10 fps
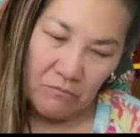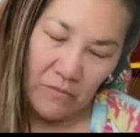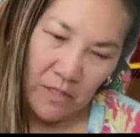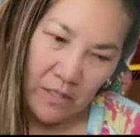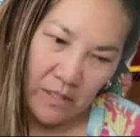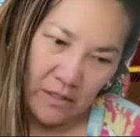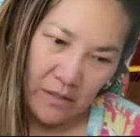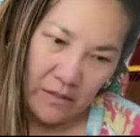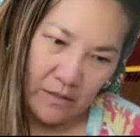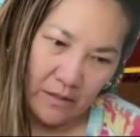
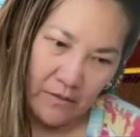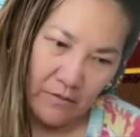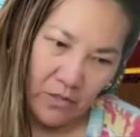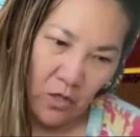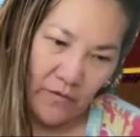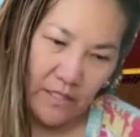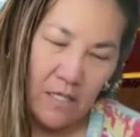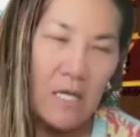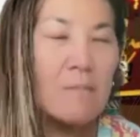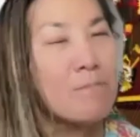COVID,
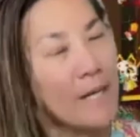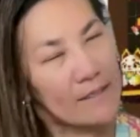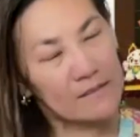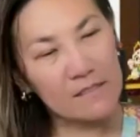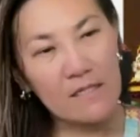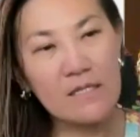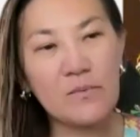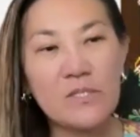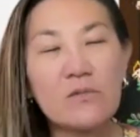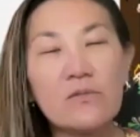but there
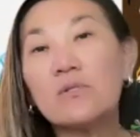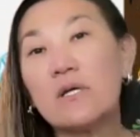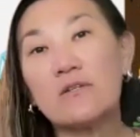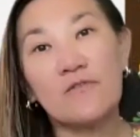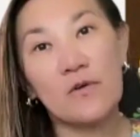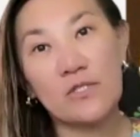was also a lot of folks